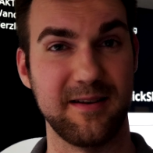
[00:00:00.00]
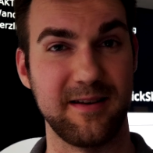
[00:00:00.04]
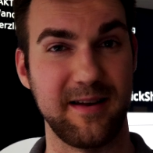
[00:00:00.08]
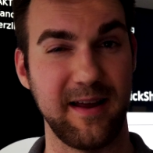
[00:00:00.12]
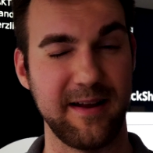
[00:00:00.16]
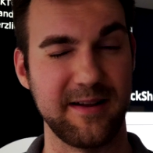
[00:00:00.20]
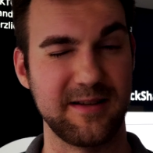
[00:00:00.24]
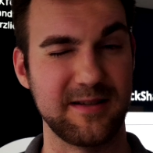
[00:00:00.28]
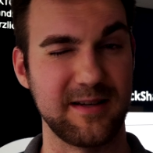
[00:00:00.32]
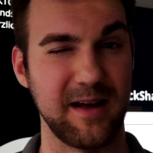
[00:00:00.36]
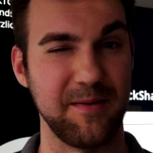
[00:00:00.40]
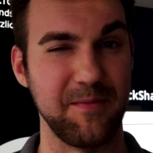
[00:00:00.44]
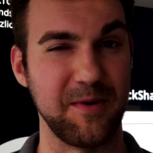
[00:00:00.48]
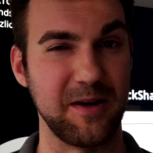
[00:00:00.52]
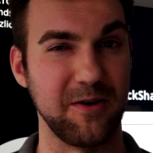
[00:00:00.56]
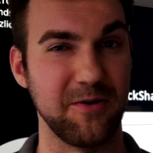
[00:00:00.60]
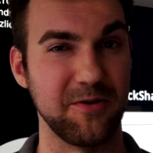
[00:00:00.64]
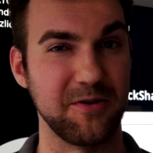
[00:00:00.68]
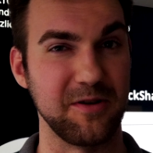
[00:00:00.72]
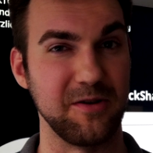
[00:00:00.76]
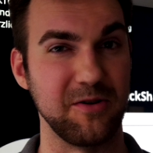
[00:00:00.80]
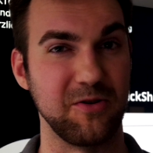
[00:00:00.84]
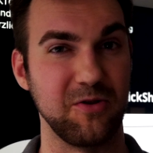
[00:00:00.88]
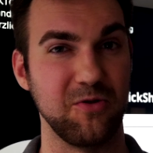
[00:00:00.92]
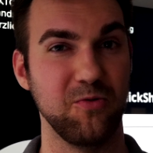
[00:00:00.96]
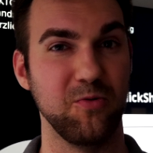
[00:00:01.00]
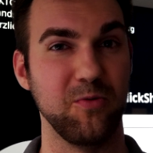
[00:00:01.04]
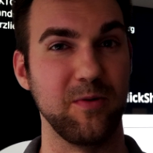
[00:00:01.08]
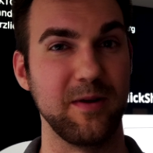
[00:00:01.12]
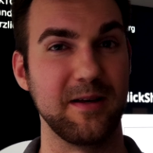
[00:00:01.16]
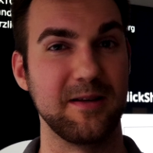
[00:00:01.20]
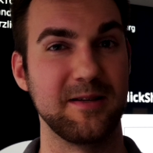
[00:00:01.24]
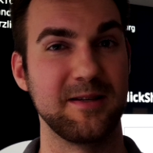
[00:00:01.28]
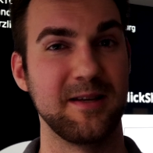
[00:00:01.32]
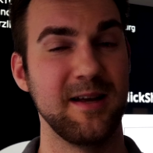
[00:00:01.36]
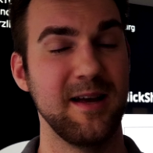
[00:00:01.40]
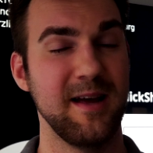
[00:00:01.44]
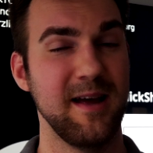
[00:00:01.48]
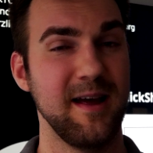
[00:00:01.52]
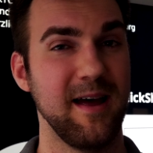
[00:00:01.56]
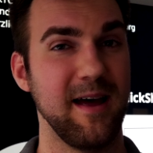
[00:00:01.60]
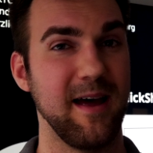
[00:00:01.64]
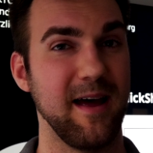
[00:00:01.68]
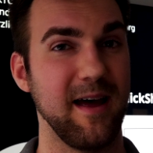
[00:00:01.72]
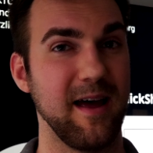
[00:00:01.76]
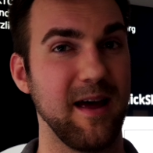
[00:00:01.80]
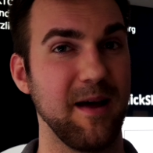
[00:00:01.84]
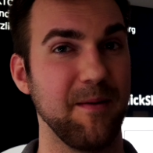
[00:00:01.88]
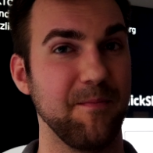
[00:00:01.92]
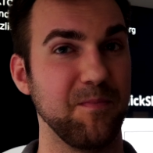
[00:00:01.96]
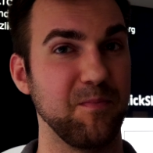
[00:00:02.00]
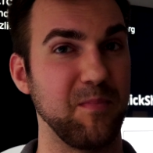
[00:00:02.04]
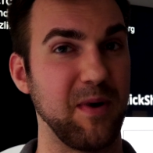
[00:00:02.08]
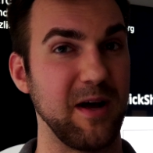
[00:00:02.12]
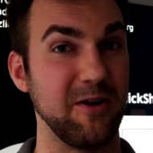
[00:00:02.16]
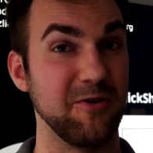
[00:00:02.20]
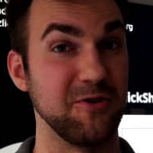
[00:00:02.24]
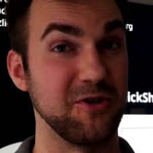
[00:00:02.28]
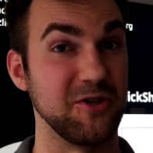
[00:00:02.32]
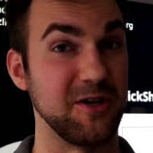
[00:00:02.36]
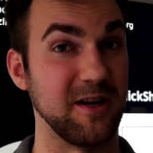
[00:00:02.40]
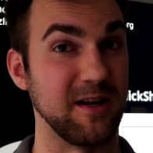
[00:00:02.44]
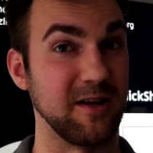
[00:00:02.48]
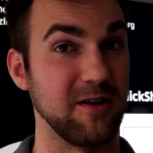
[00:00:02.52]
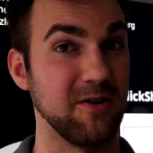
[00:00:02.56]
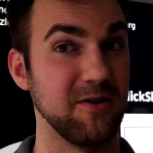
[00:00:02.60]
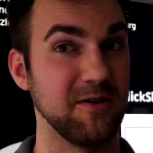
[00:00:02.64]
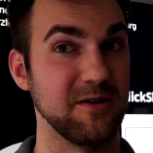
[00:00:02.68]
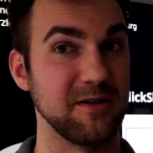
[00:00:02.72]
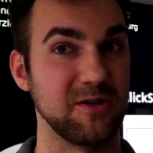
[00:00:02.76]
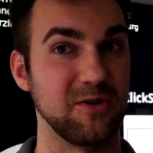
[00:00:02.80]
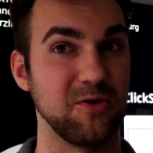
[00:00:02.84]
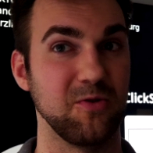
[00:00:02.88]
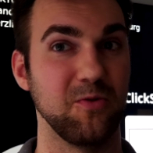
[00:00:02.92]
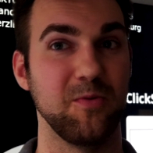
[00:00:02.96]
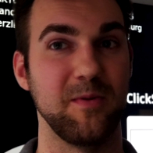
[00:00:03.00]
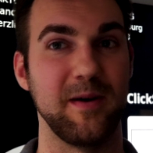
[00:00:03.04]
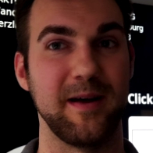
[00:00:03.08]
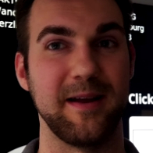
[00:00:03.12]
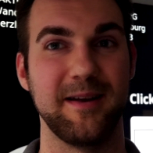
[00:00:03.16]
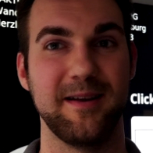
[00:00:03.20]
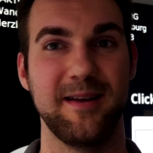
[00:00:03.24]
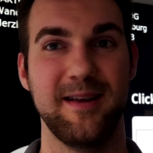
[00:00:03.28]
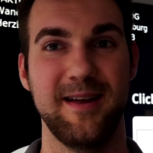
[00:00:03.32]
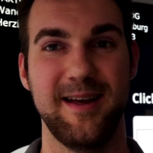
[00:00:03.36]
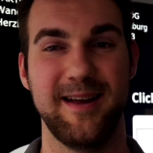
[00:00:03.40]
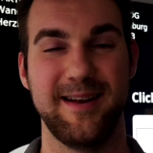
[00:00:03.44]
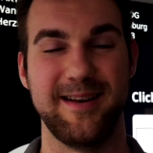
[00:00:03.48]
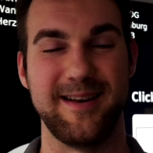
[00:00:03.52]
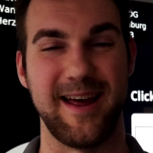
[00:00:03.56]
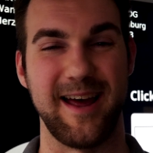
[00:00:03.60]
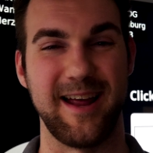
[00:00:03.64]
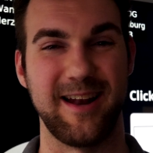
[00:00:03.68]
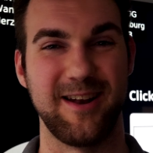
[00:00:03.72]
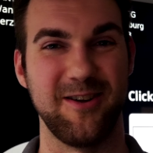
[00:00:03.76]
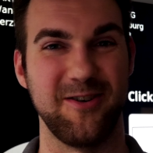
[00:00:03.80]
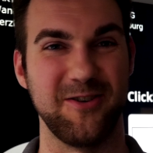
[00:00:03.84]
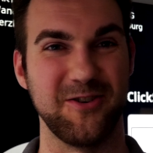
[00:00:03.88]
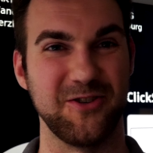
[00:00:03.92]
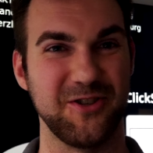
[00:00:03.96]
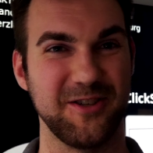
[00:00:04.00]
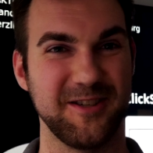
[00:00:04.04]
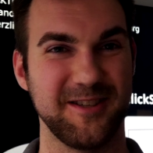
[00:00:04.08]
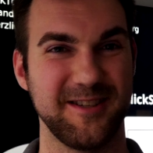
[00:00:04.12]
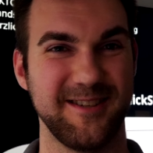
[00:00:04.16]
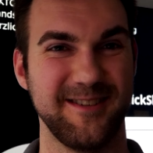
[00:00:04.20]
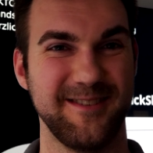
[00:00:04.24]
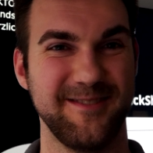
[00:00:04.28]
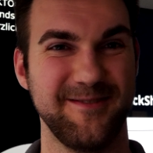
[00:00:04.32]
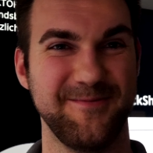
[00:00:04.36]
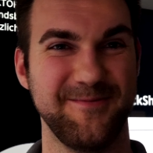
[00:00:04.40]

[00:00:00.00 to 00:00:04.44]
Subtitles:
that's coming out in 2 weeks by Logitech also when that launches.